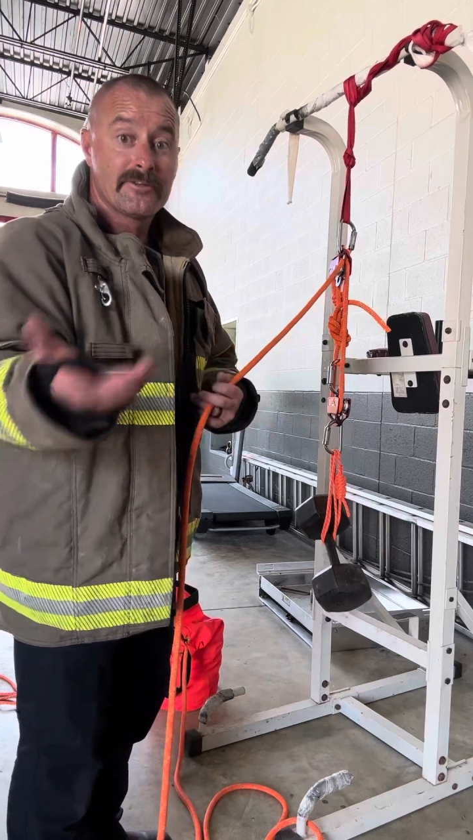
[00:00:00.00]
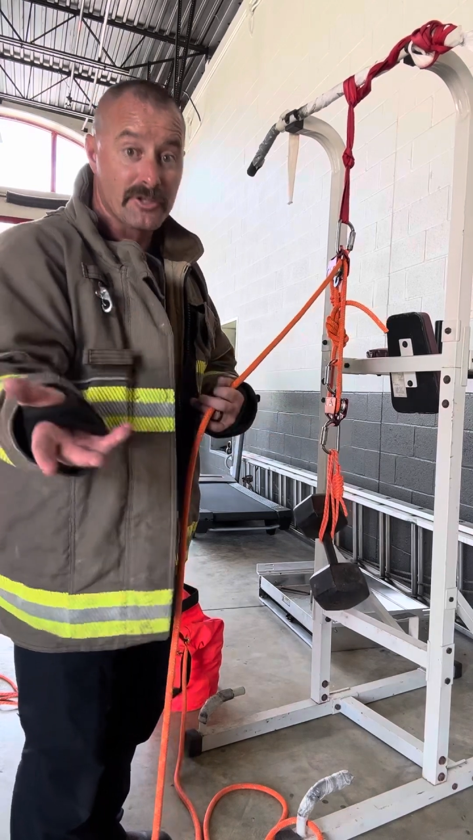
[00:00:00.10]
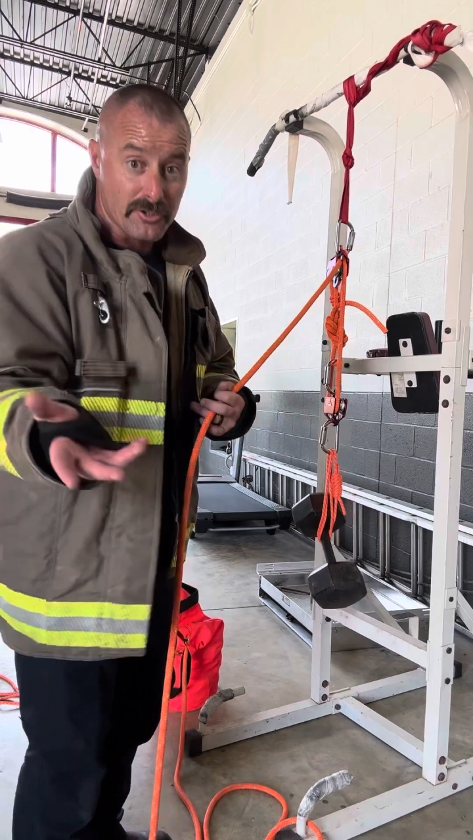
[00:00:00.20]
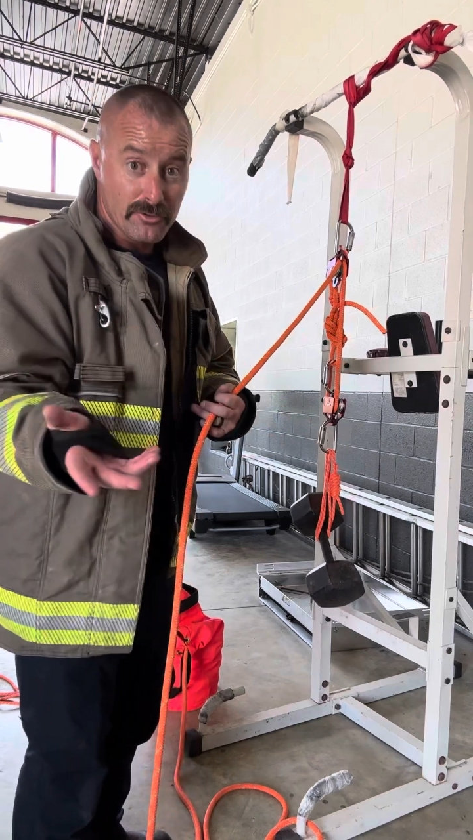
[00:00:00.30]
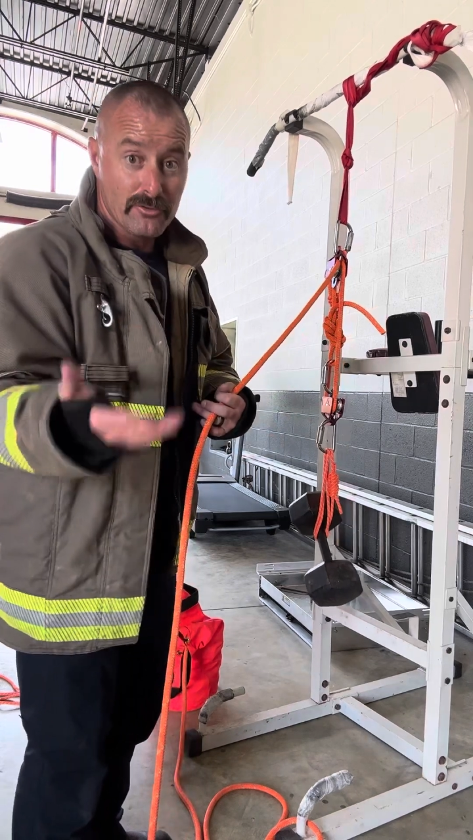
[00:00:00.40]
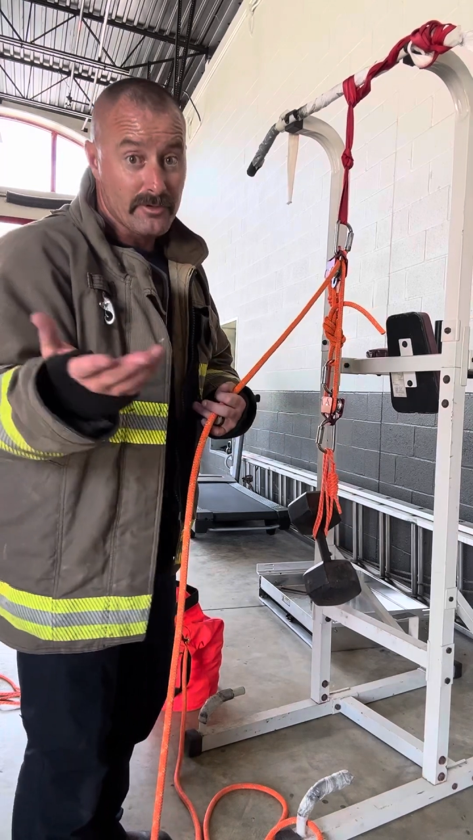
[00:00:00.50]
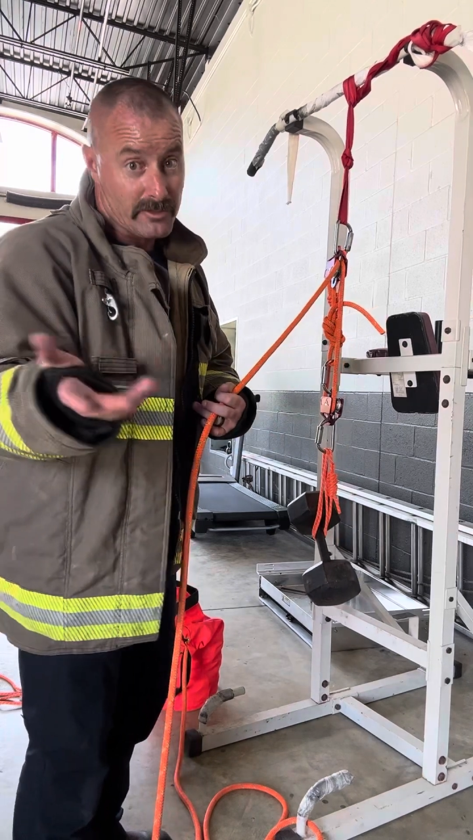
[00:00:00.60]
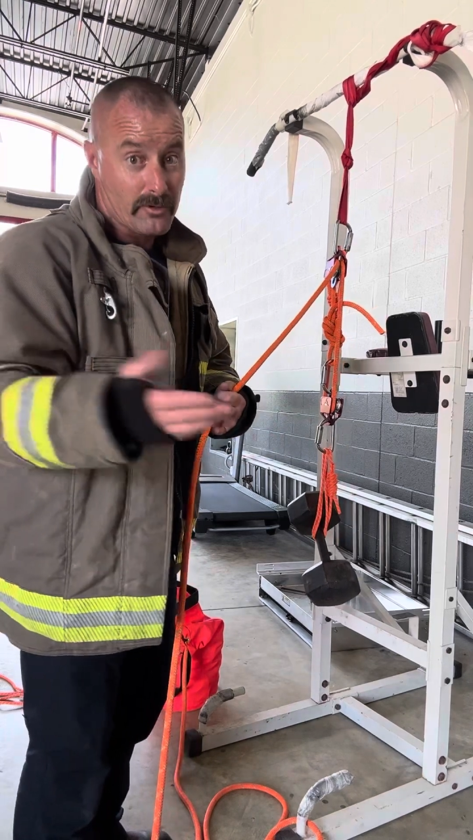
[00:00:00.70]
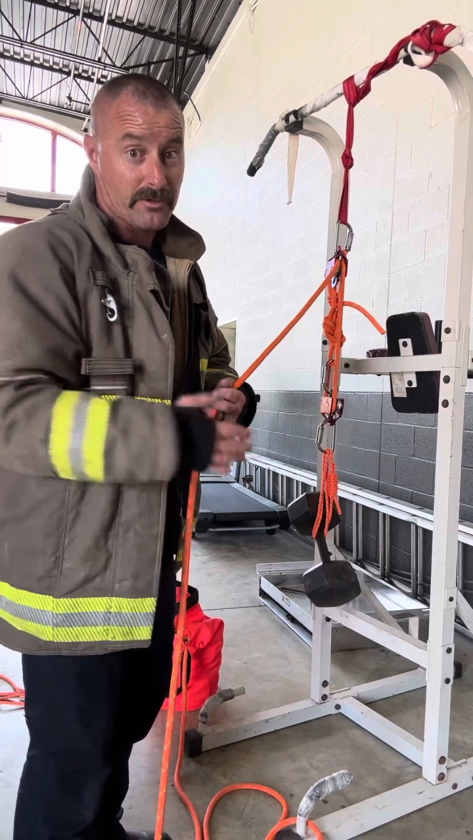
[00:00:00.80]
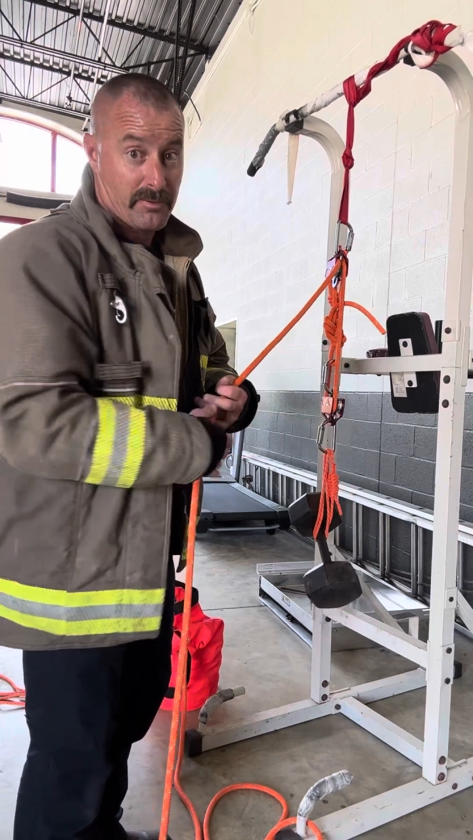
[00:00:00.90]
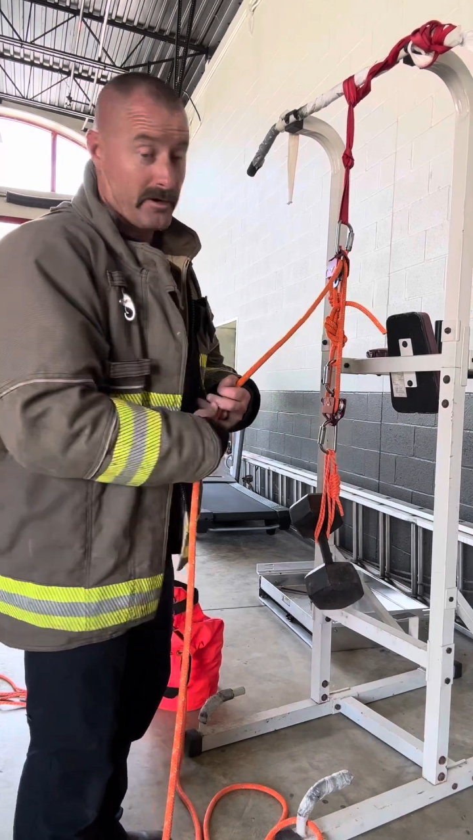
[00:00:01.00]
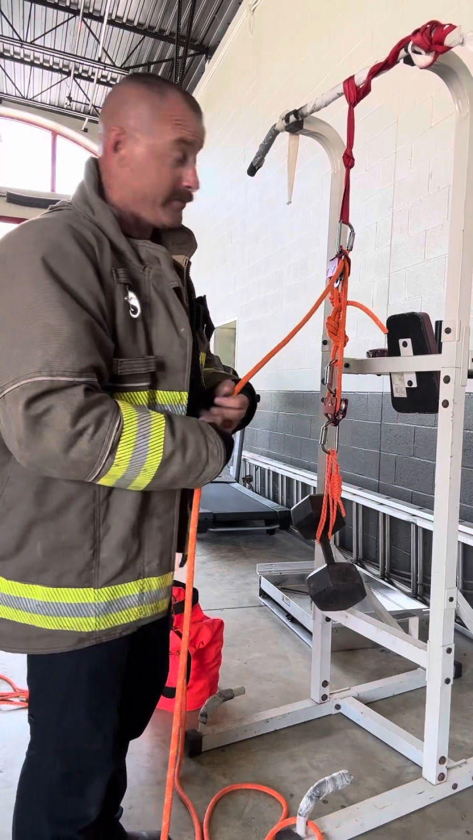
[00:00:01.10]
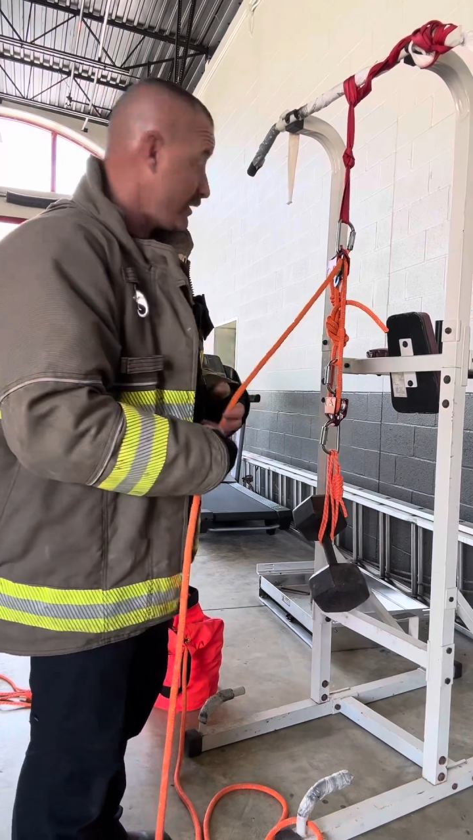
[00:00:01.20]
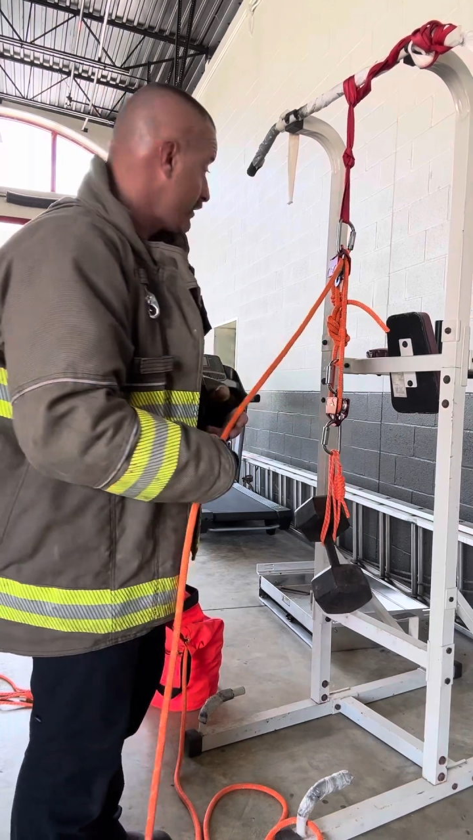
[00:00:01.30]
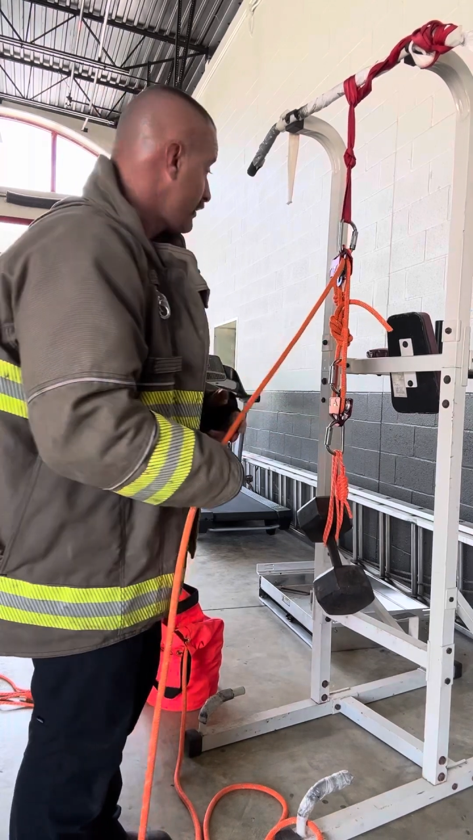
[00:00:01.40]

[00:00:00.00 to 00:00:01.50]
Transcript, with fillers: to you and your department.